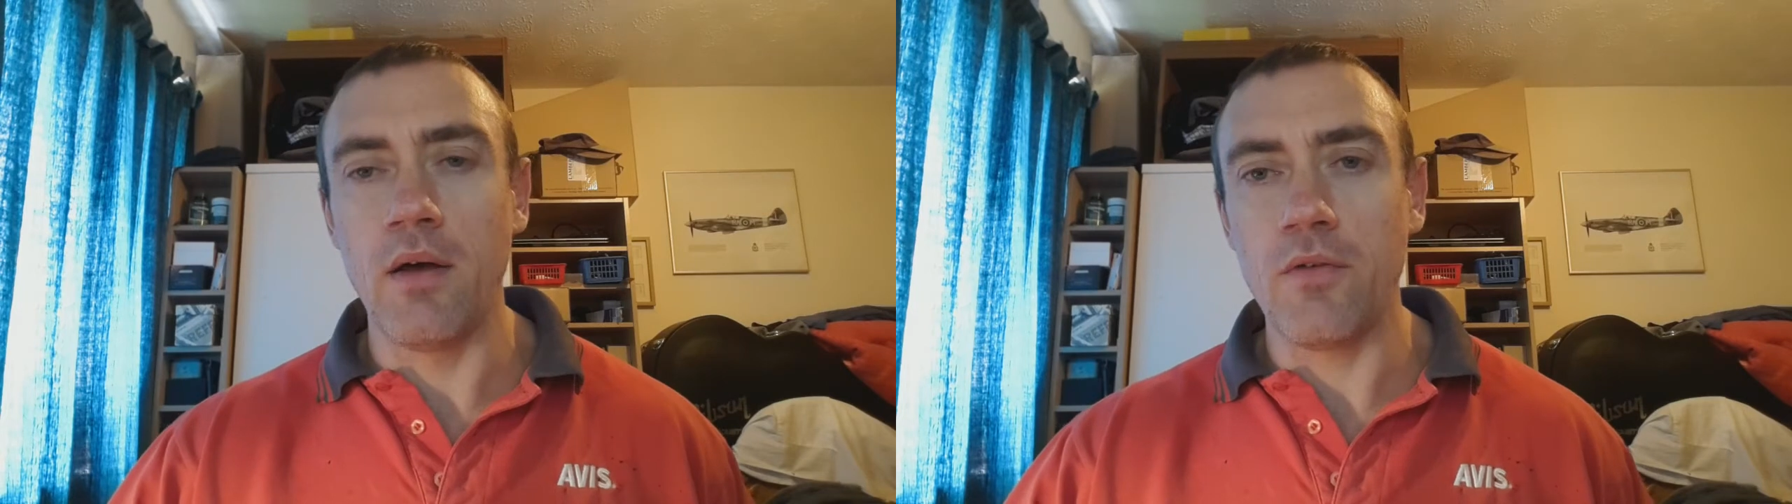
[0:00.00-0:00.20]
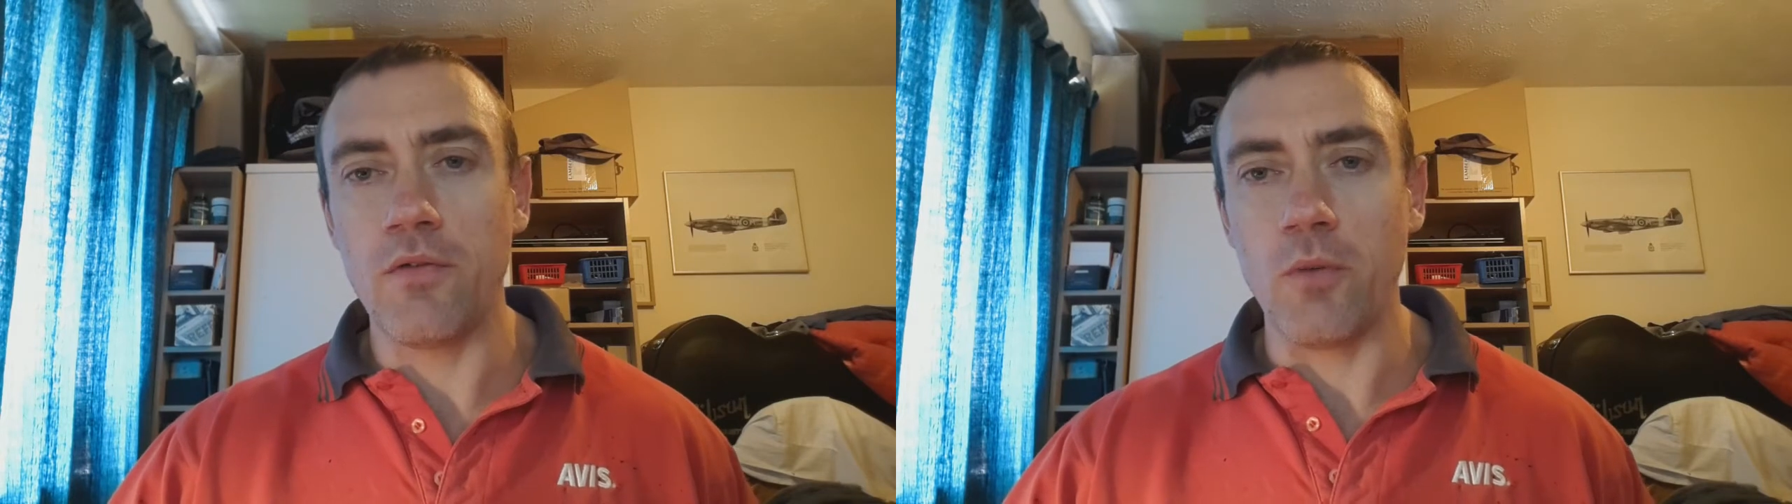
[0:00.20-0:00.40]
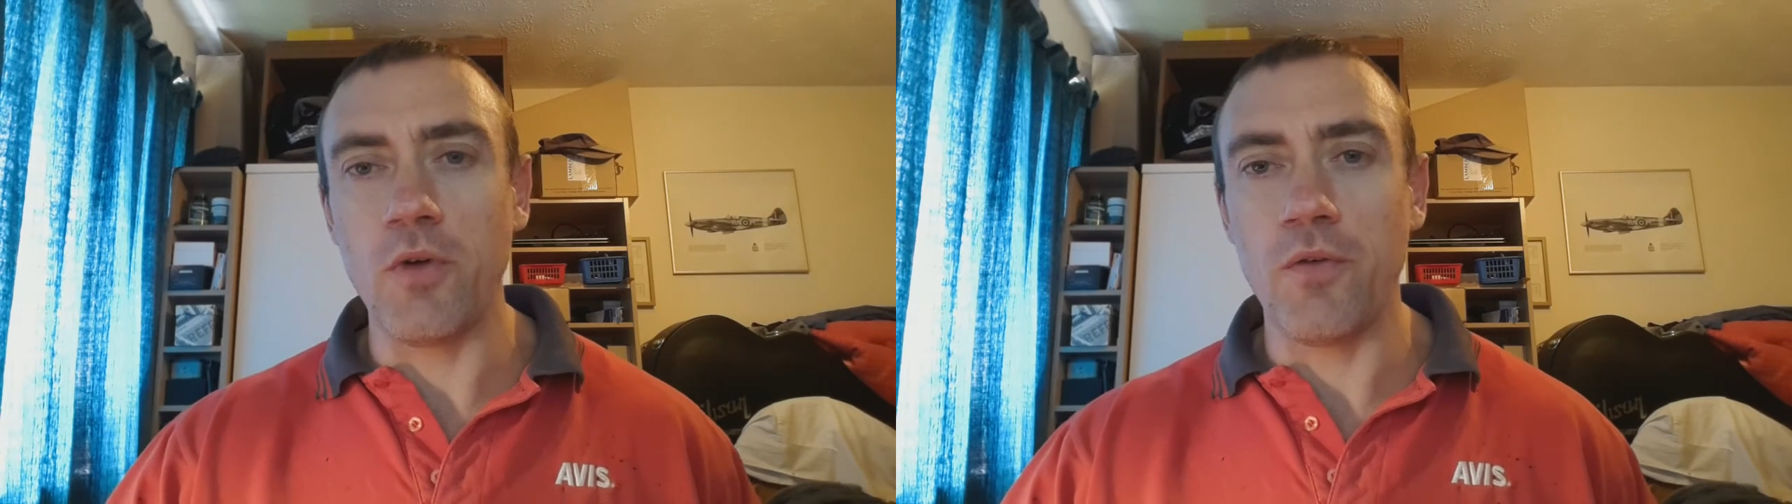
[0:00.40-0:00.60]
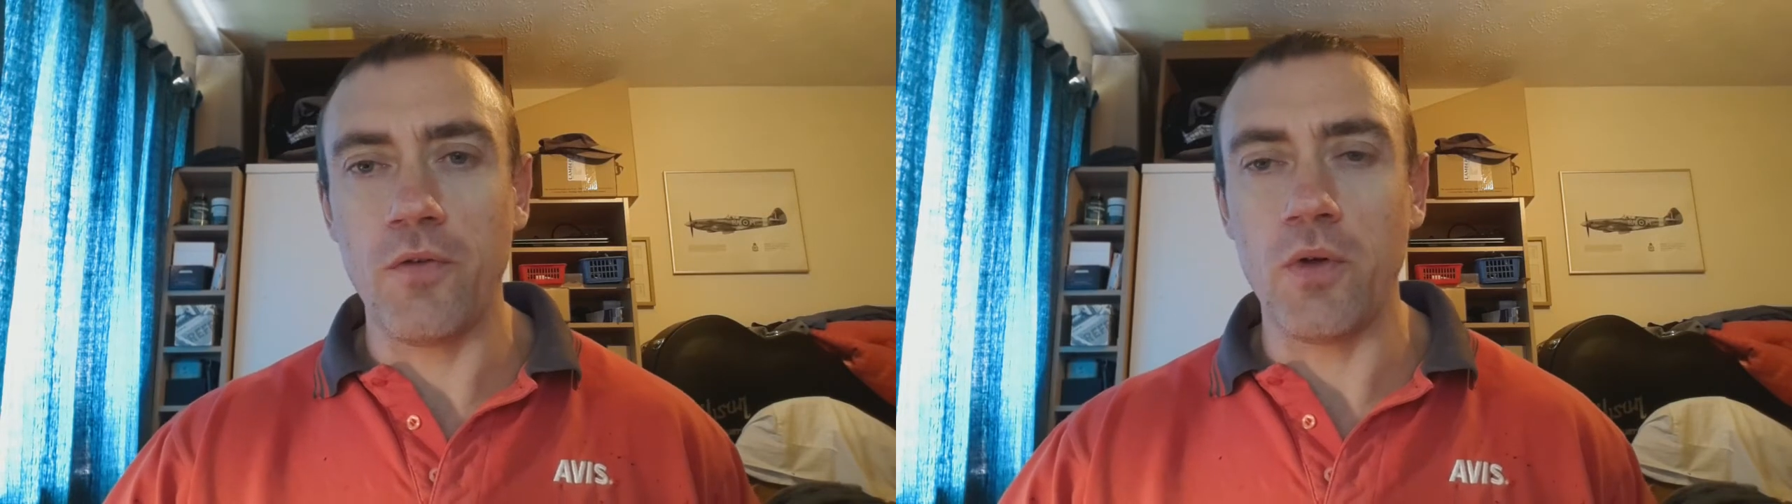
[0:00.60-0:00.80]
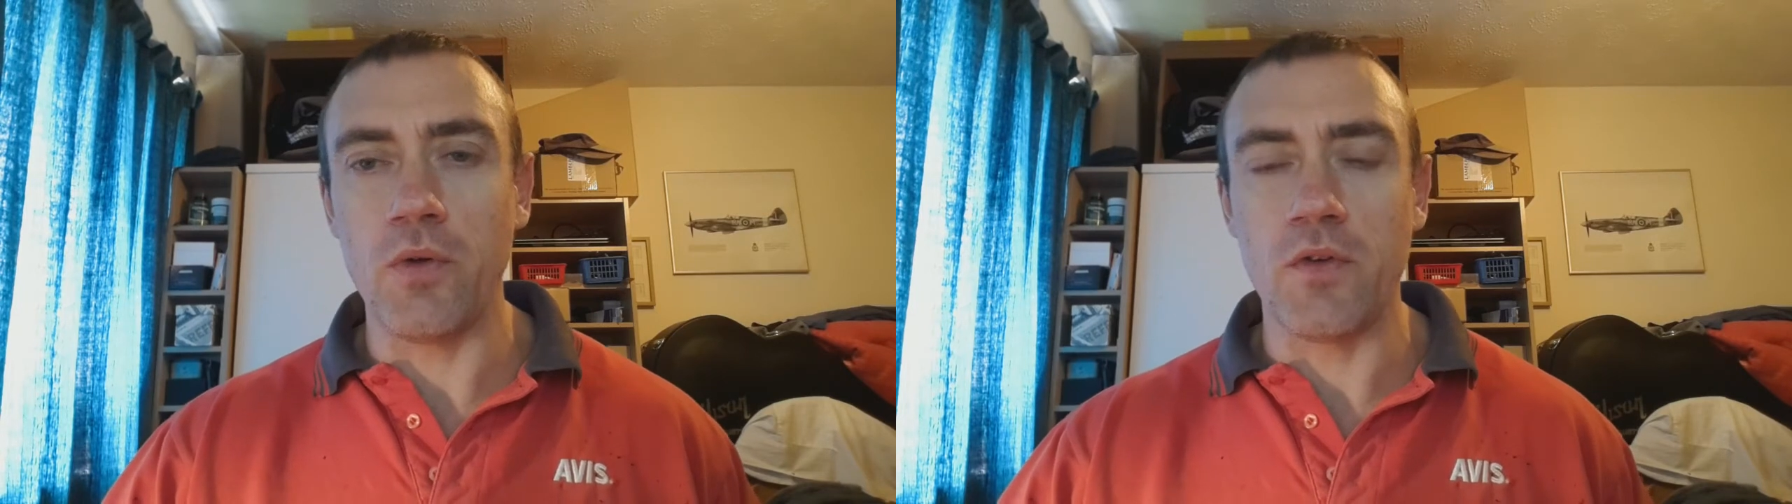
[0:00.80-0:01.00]
from your
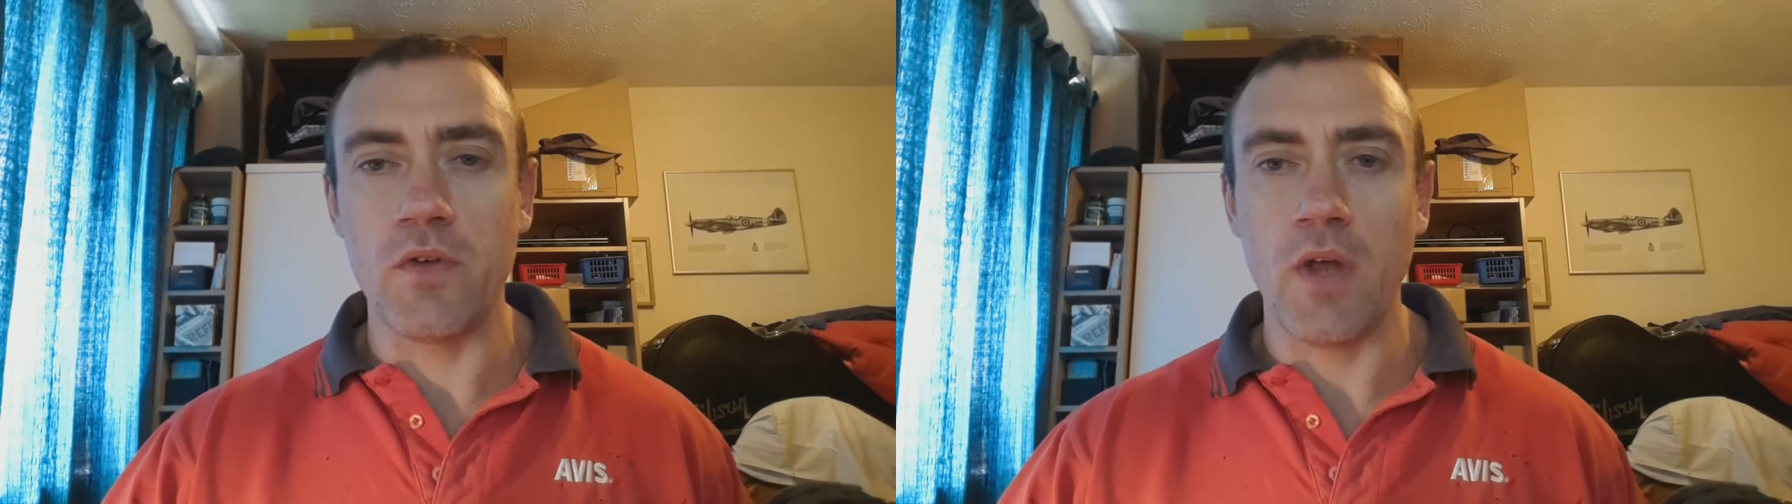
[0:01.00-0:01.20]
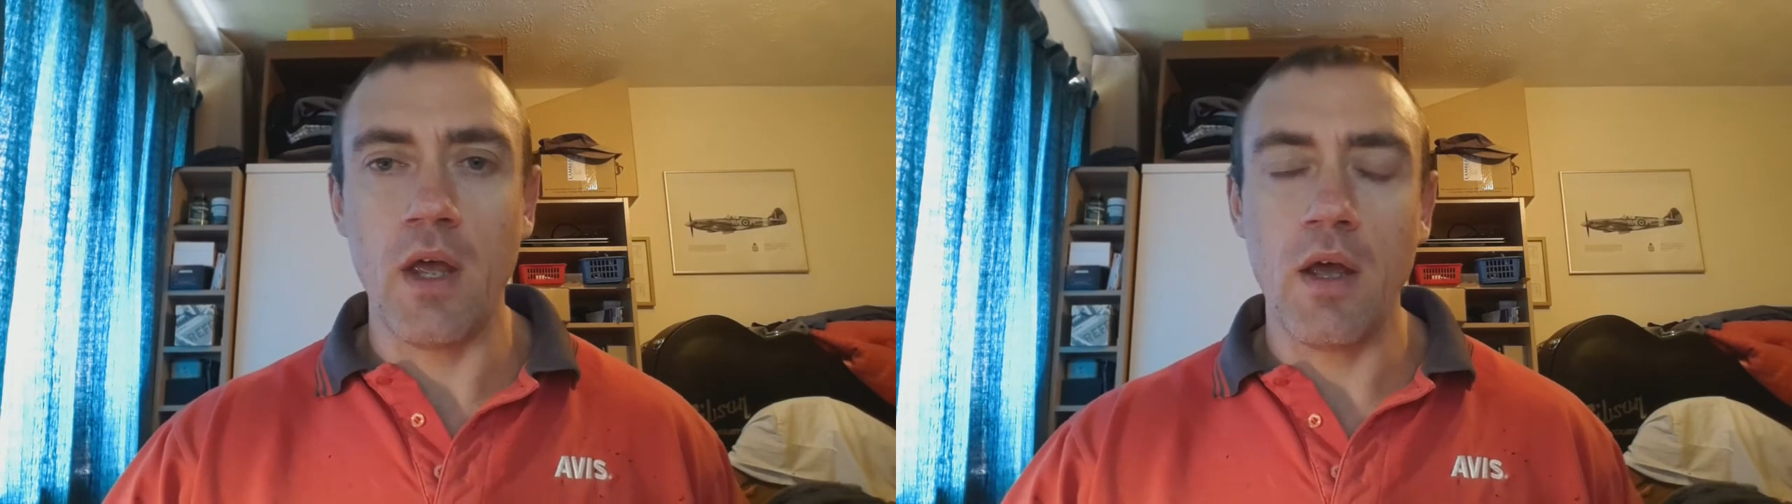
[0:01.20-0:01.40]
foods.